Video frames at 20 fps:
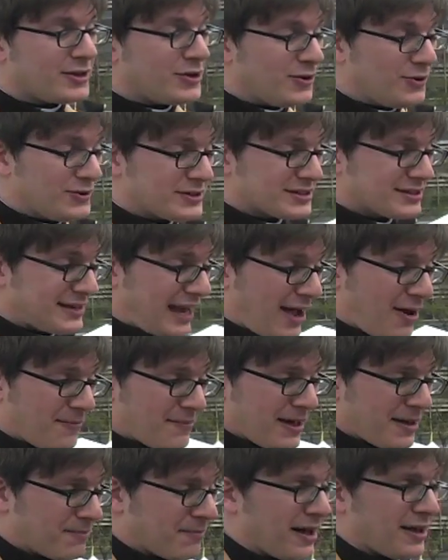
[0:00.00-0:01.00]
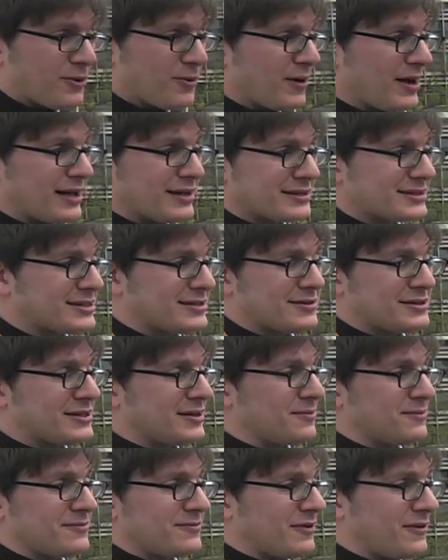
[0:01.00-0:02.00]
You as now man, by the way,
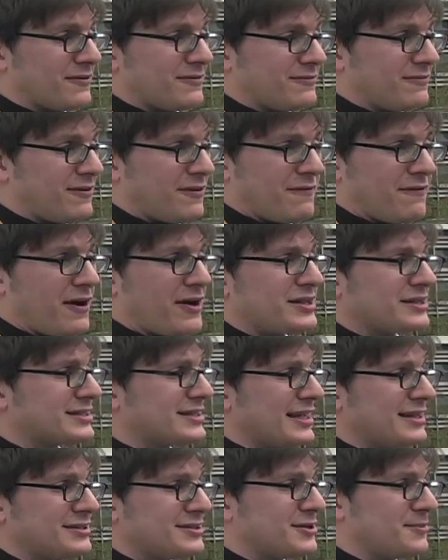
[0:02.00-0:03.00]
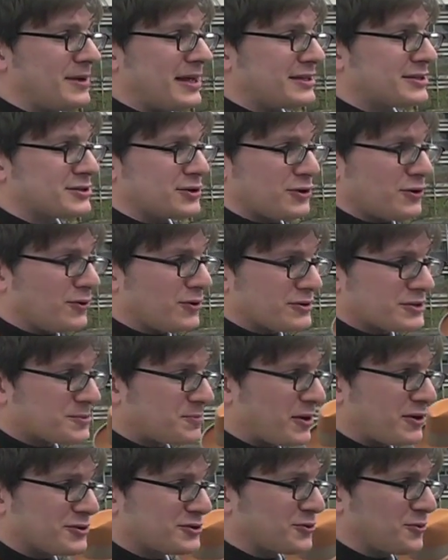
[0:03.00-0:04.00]
seem very Zen to me, so you are a
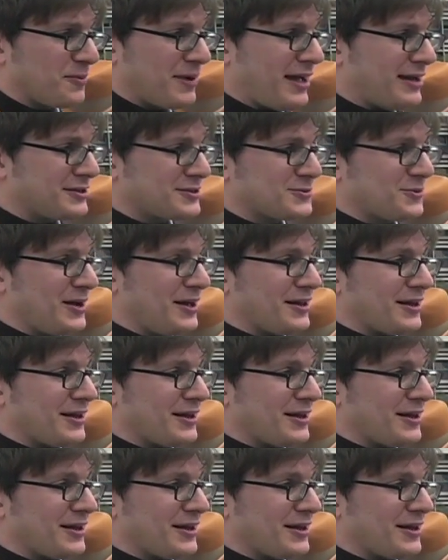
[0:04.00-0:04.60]
spiritual man as well.